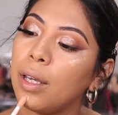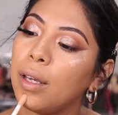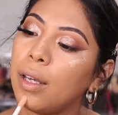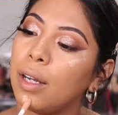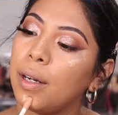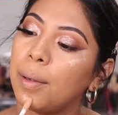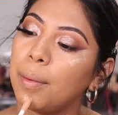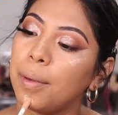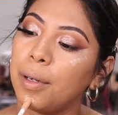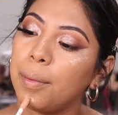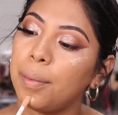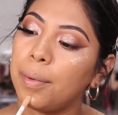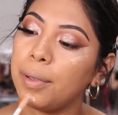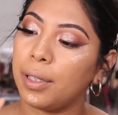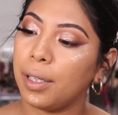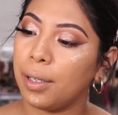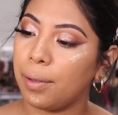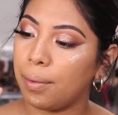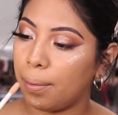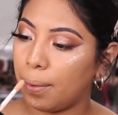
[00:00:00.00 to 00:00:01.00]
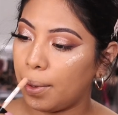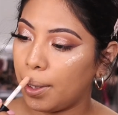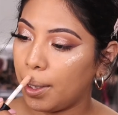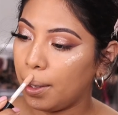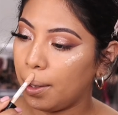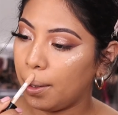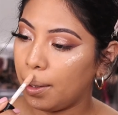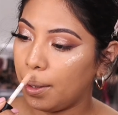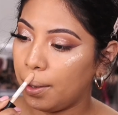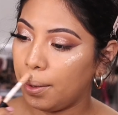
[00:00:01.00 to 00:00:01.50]
and I'm gonna put that
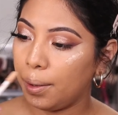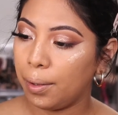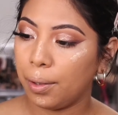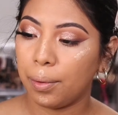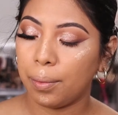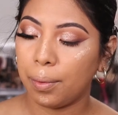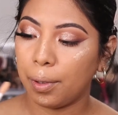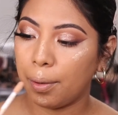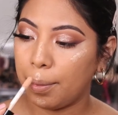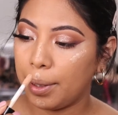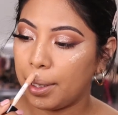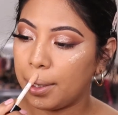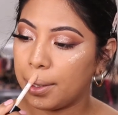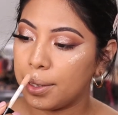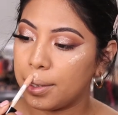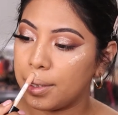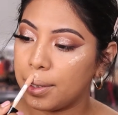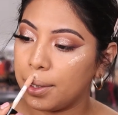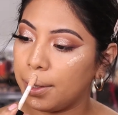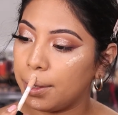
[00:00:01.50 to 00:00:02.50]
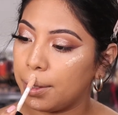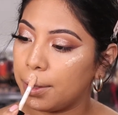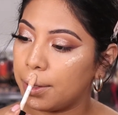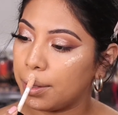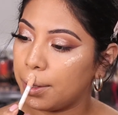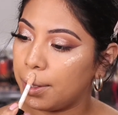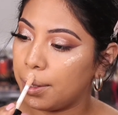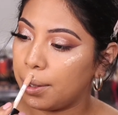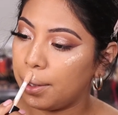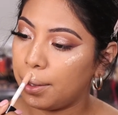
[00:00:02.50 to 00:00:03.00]
right under where my concealer is
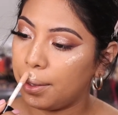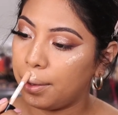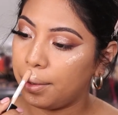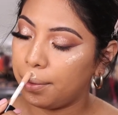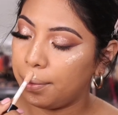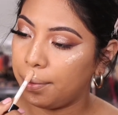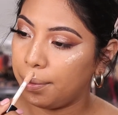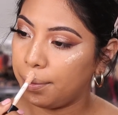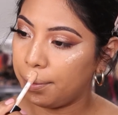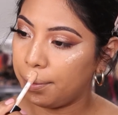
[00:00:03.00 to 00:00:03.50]
gonna go.